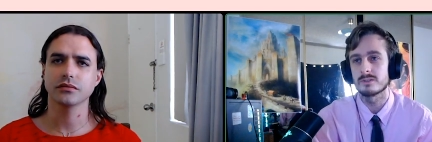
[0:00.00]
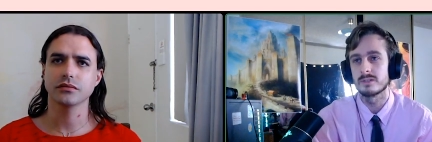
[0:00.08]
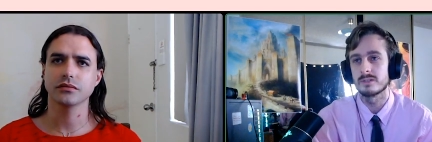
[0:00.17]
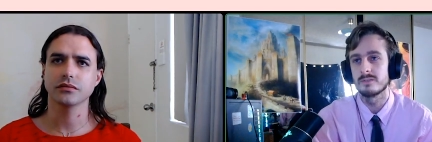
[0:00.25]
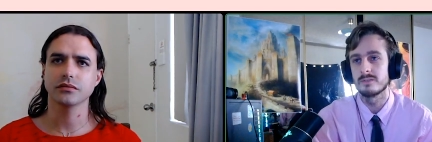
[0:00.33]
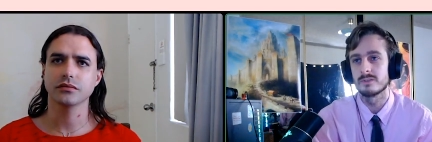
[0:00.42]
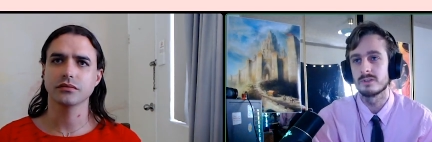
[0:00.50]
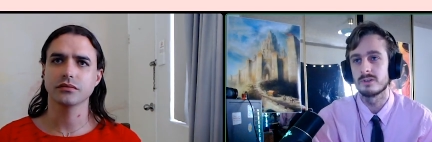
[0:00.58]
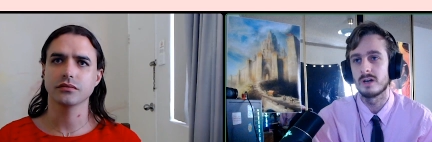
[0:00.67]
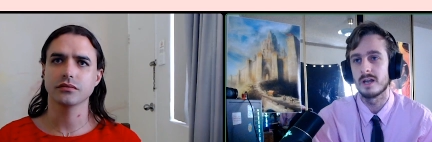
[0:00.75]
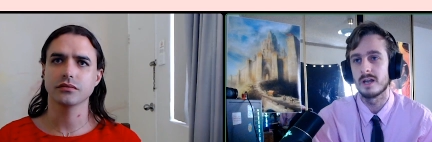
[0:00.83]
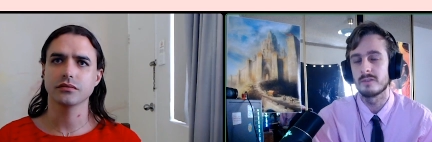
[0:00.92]
Speaker 1: even though
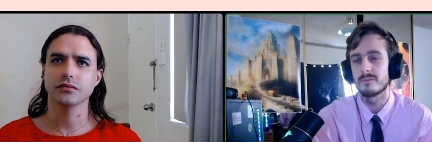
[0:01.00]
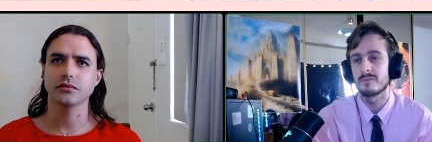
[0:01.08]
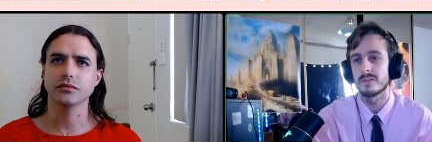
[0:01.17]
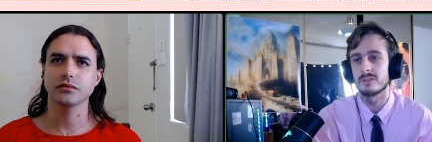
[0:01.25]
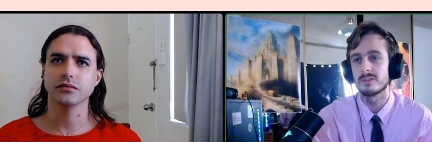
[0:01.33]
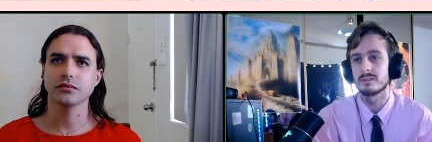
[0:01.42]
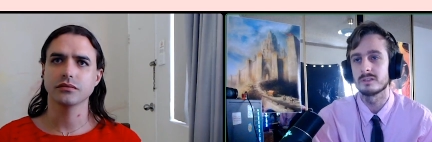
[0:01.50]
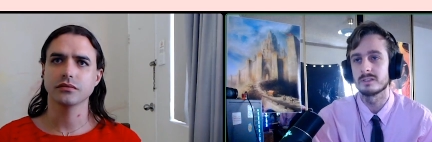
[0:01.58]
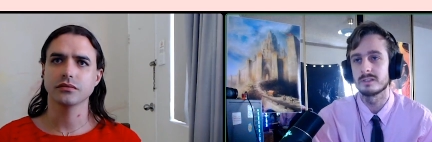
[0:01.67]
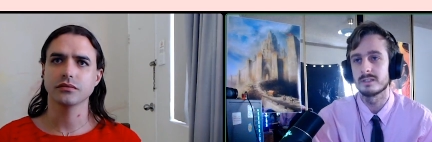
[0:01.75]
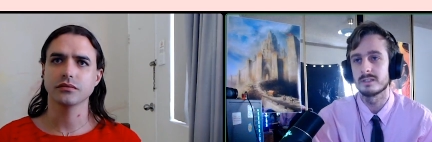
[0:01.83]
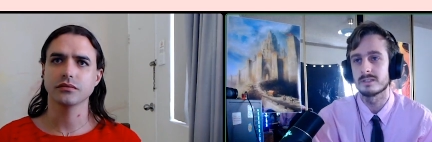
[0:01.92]
I feel
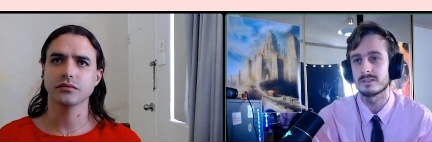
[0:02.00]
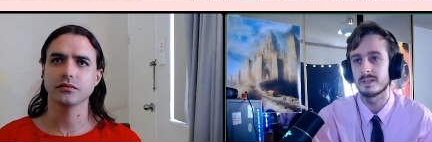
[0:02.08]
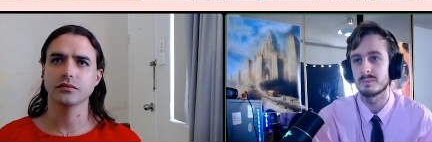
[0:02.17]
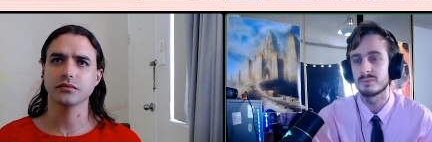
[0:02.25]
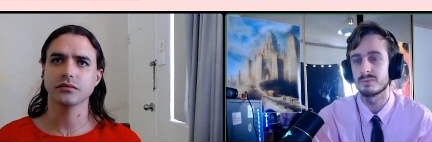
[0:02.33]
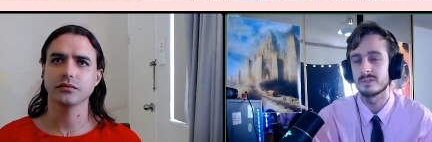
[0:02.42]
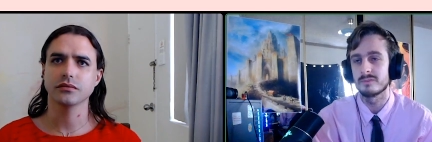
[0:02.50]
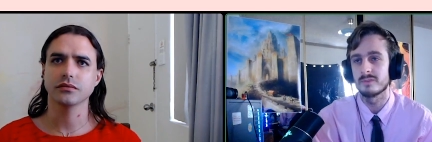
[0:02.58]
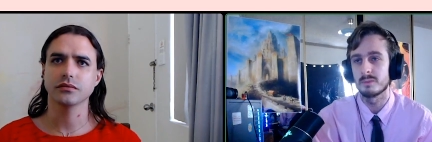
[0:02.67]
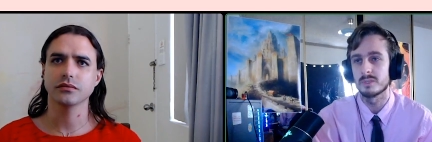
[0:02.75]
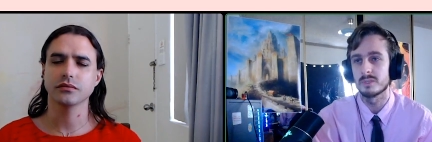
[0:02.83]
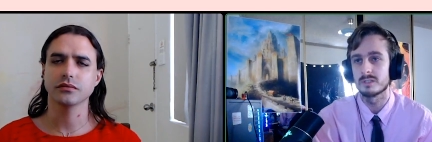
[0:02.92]
inside pretty
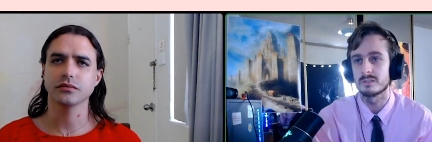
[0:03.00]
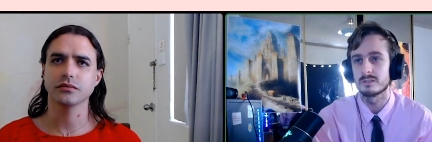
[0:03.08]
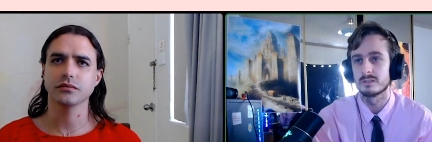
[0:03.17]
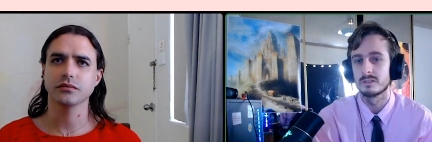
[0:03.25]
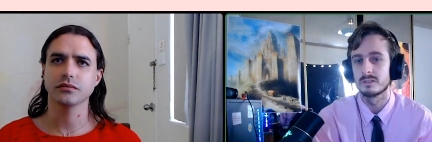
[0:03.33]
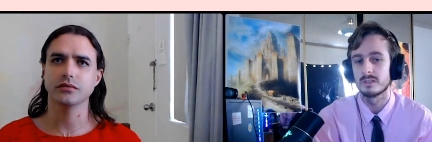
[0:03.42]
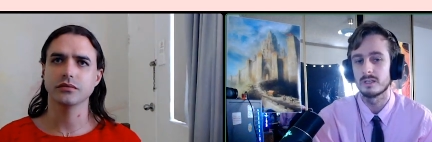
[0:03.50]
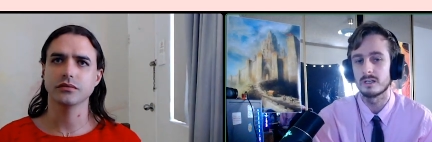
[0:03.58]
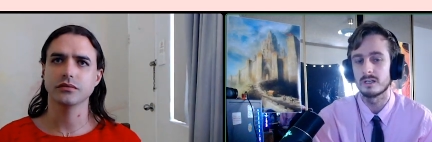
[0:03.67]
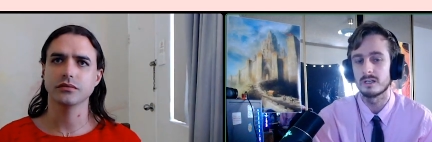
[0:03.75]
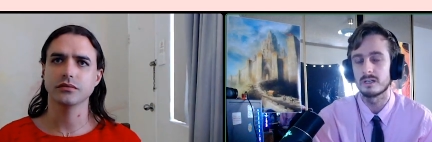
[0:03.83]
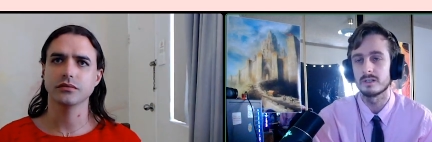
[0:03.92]
feminine, uh,
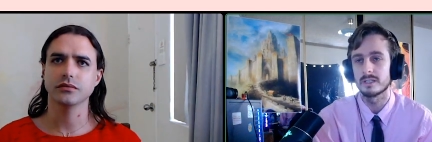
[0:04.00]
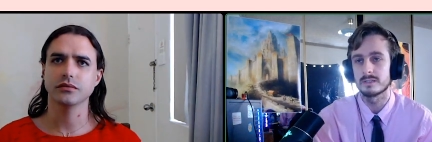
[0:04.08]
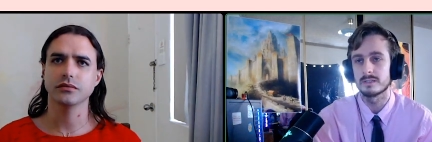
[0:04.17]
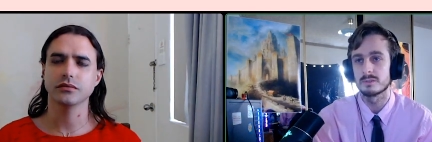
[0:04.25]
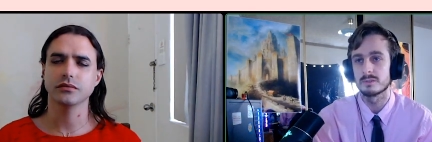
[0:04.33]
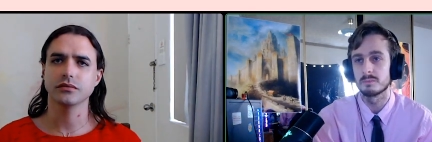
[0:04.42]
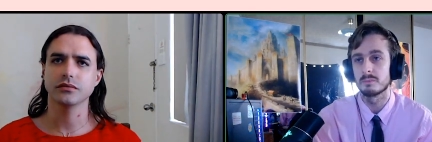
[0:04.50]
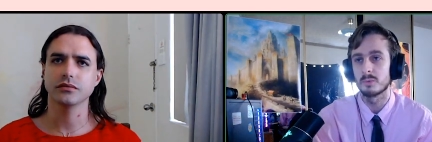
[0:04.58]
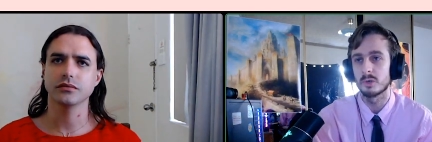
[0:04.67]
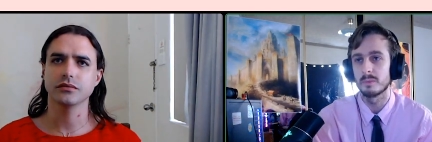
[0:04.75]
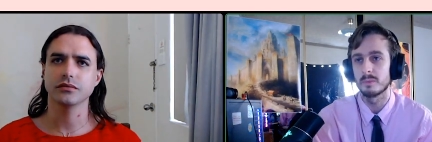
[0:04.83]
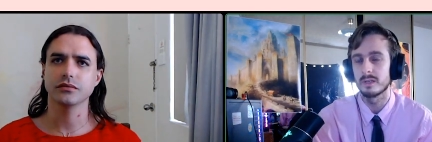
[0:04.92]
and I'll get to more
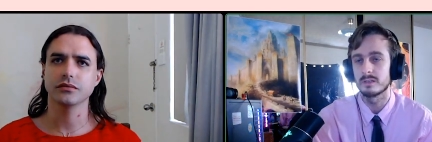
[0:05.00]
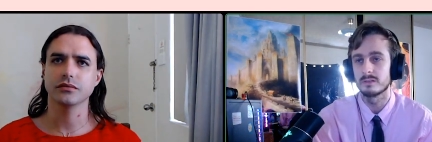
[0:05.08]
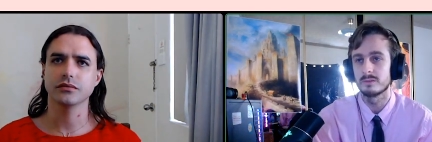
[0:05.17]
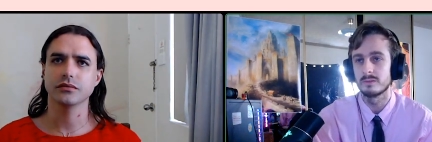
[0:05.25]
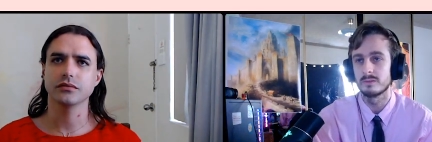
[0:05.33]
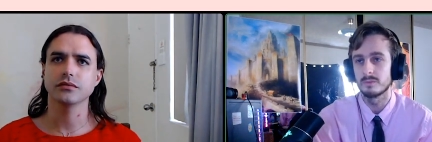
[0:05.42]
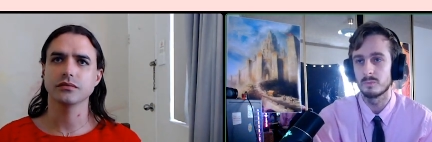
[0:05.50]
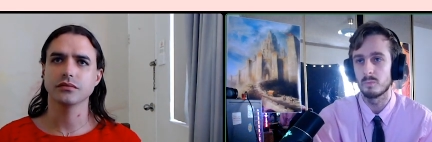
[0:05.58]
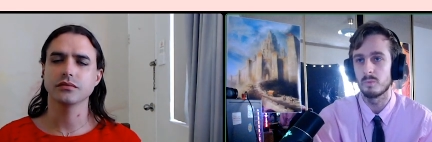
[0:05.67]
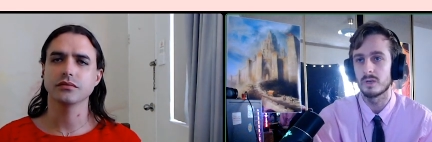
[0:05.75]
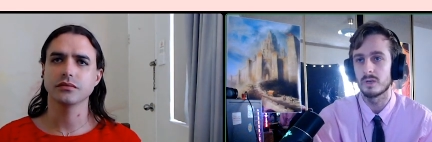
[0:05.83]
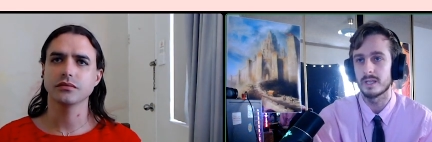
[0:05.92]
about
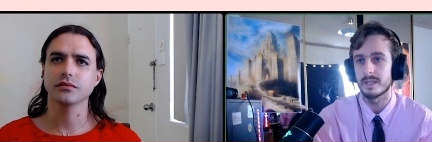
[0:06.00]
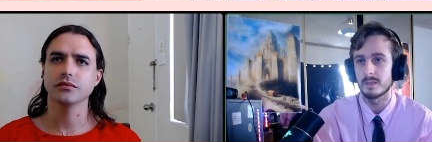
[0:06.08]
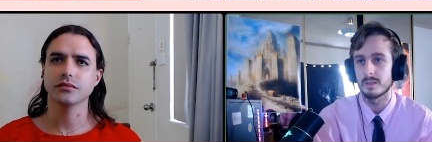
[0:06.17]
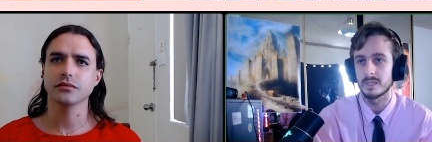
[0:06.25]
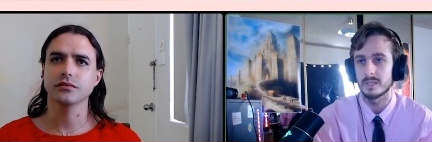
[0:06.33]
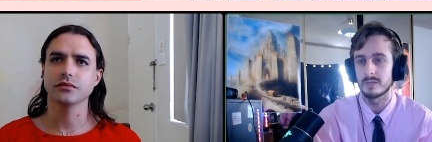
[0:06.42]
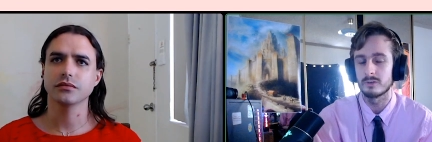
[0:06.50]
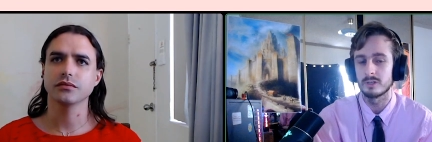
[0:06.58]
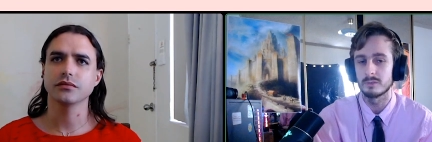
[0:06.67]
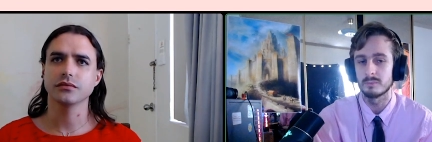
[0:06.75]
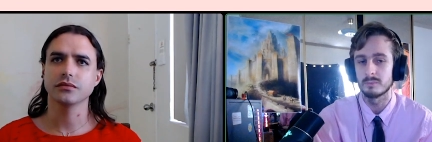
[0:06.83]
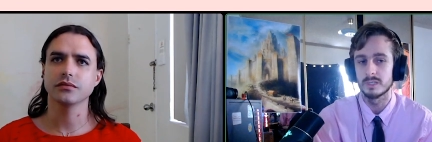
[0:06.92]
what I am later on,
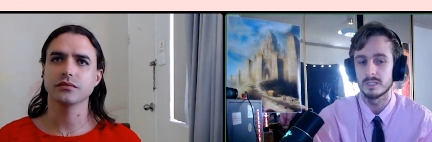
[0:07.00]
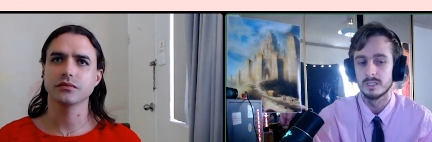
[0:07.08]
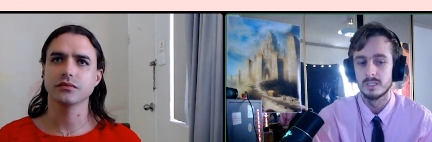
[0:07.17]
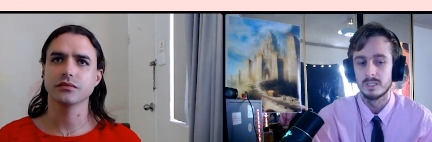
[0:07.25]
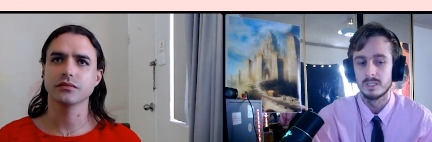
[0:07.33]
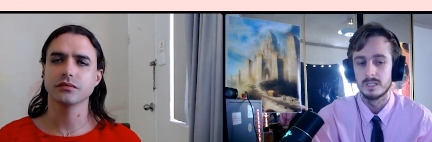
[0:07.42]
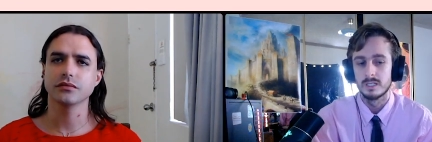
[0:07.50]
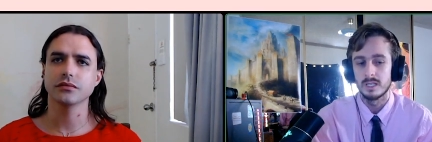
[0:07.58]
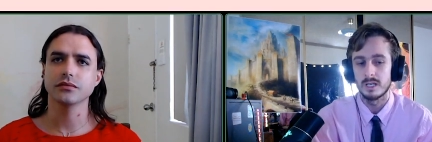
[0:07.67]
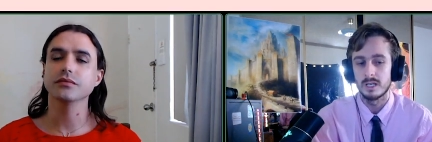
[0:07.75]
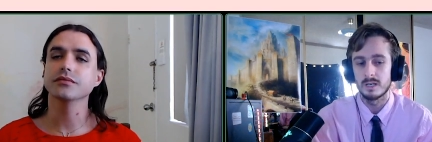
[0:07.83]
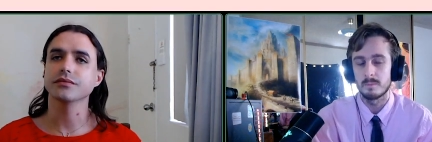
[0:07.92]
but
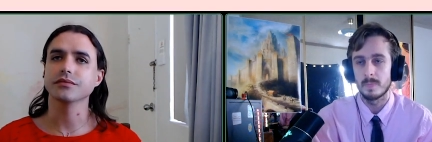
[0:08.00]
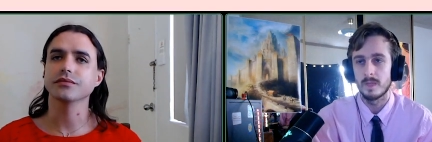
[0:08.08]
um, mm.